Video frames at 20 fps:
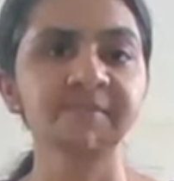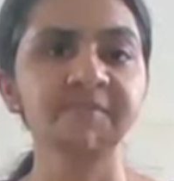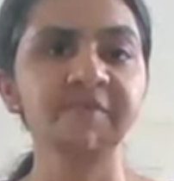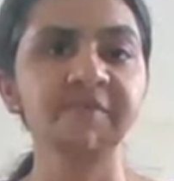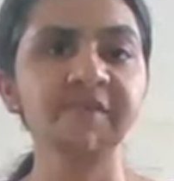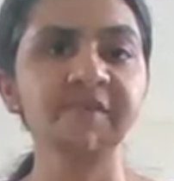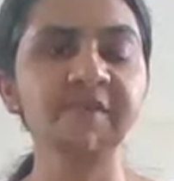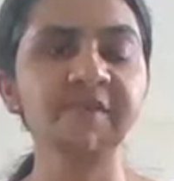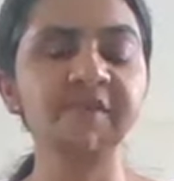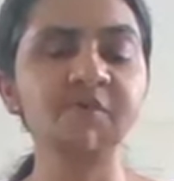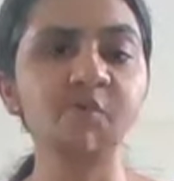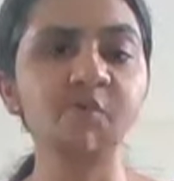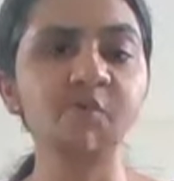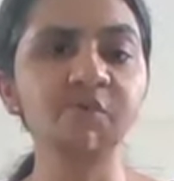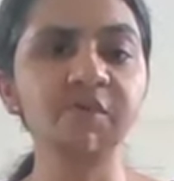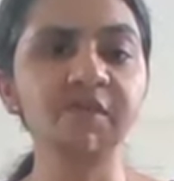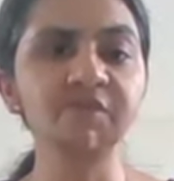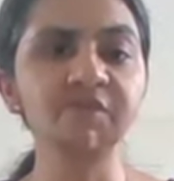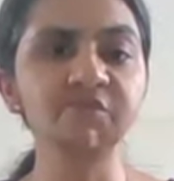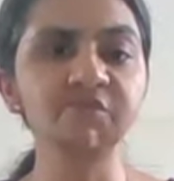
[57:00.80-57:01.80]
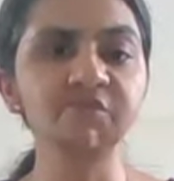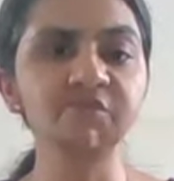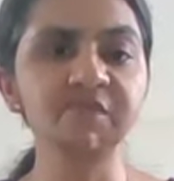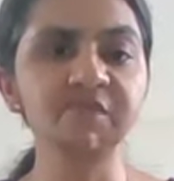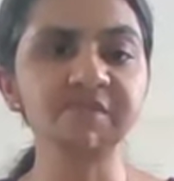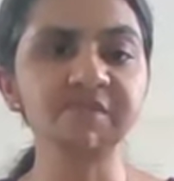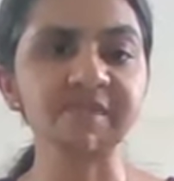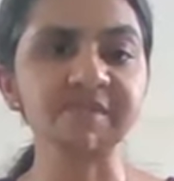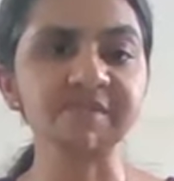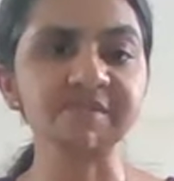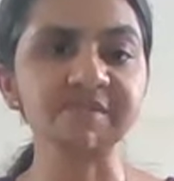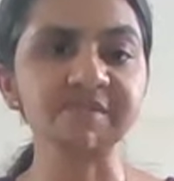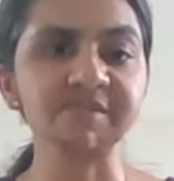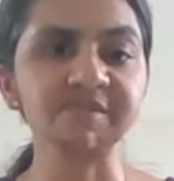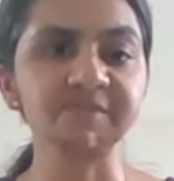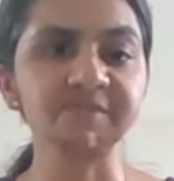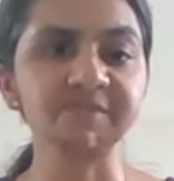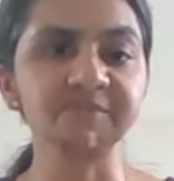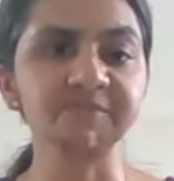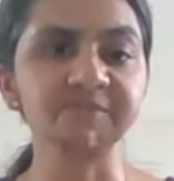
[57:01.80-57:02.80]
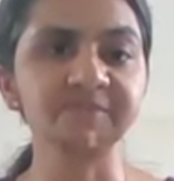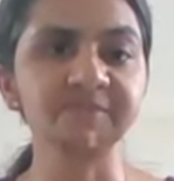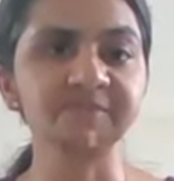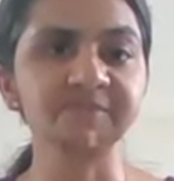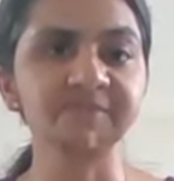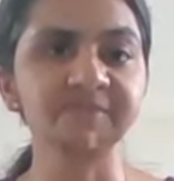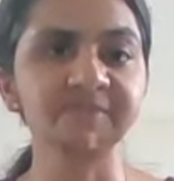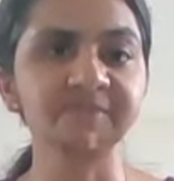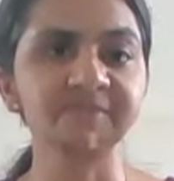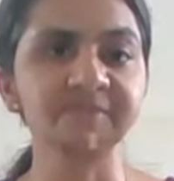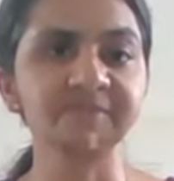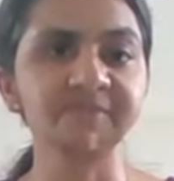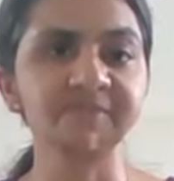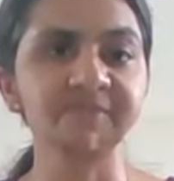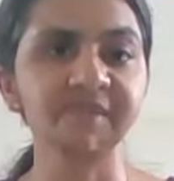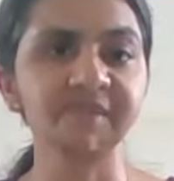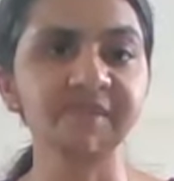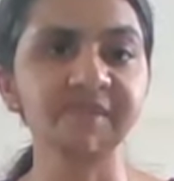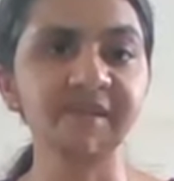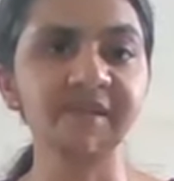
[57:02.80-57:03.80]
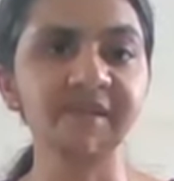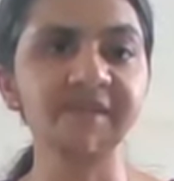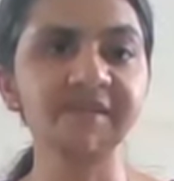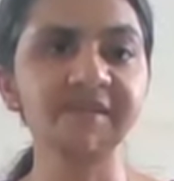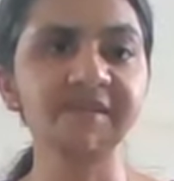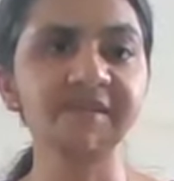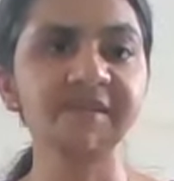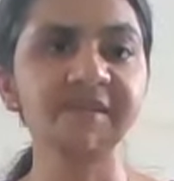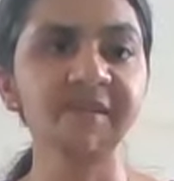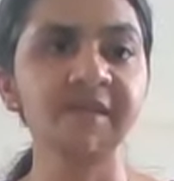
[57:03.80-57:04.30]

breathing only through the chest, right?